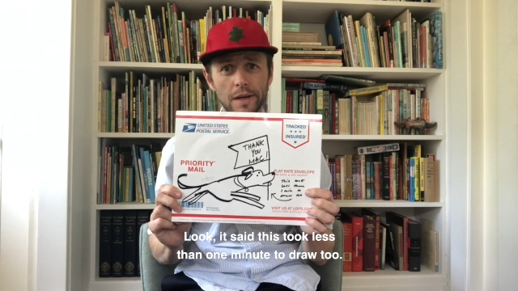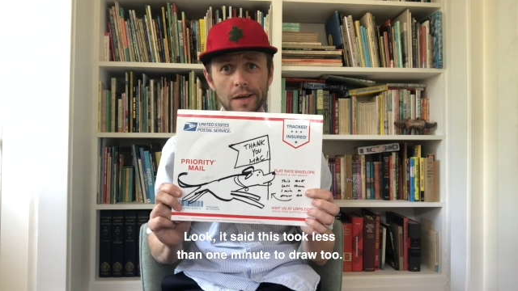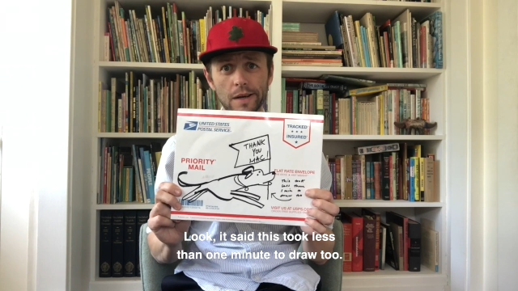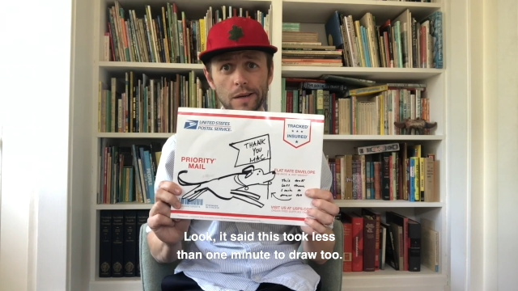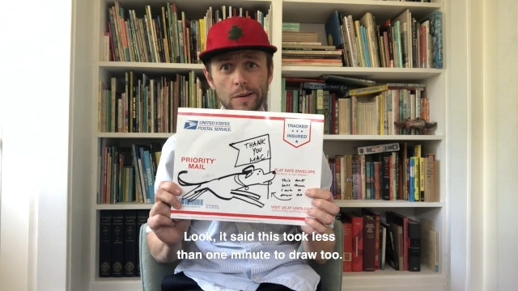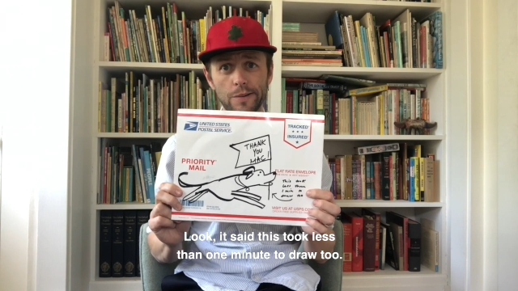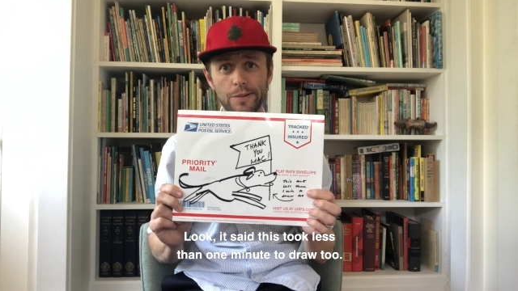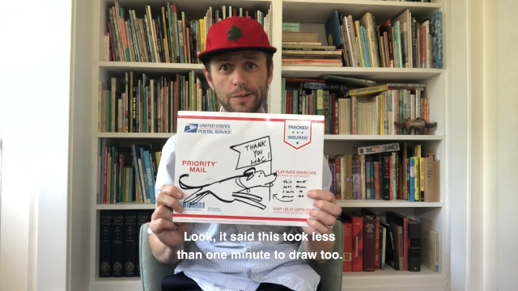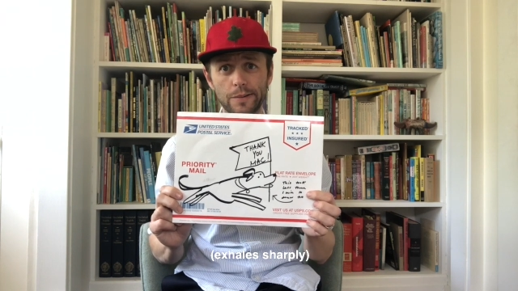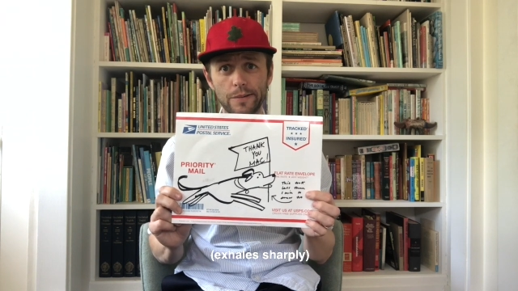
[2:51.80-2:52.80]

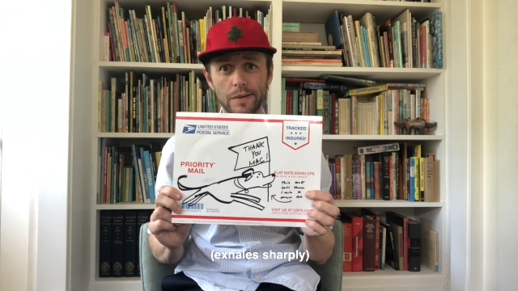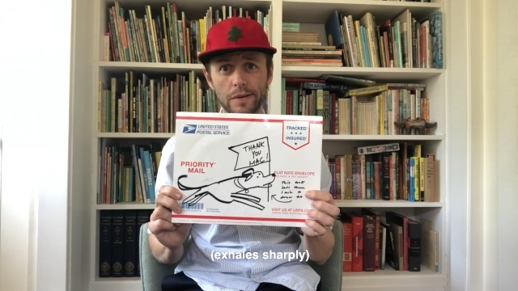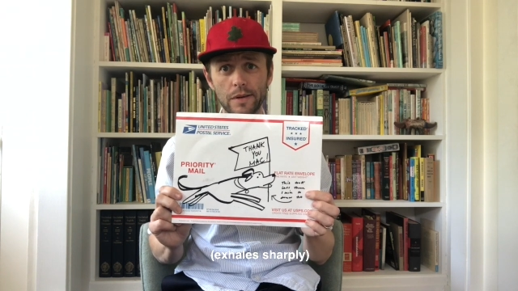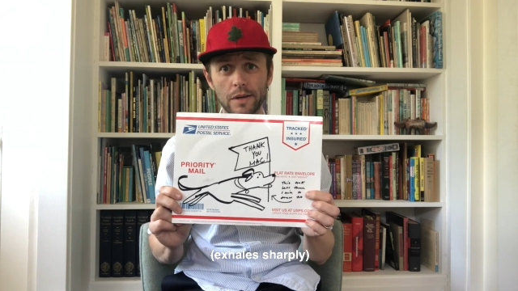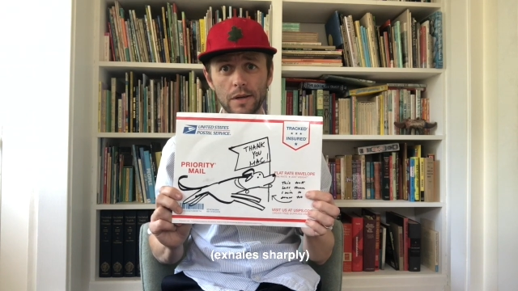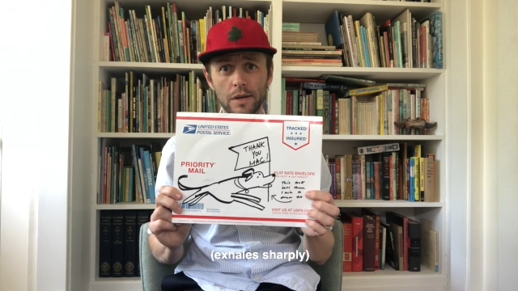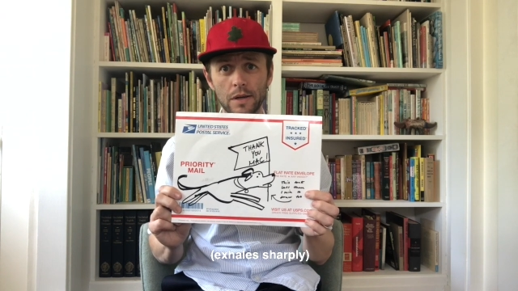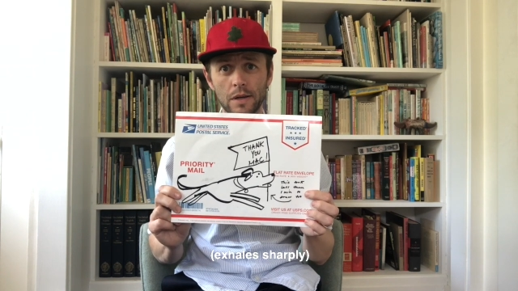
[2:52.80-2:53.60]
Nothing is said.